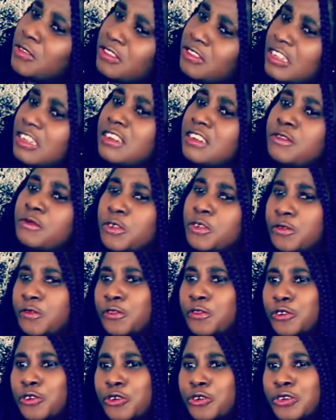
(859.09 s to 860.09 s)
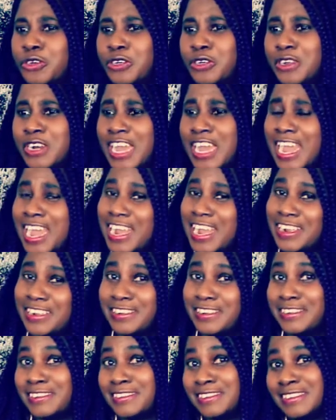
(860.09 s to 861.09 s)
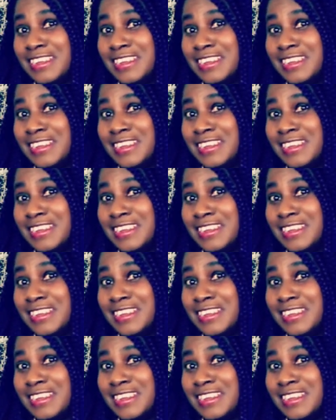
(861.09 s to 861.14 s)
starting with food and.